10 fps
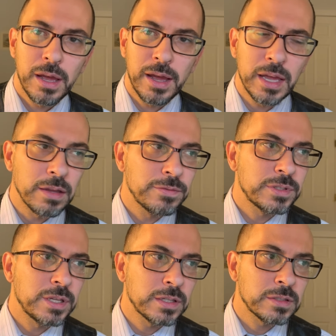I have
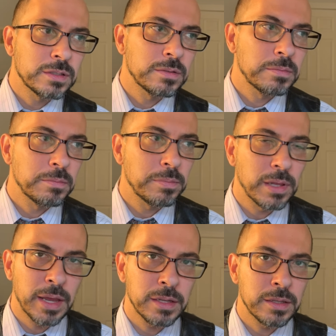six
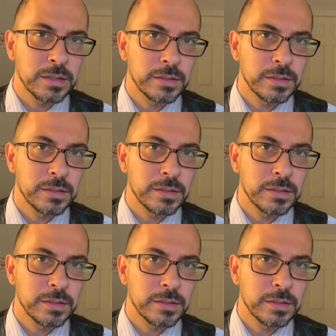black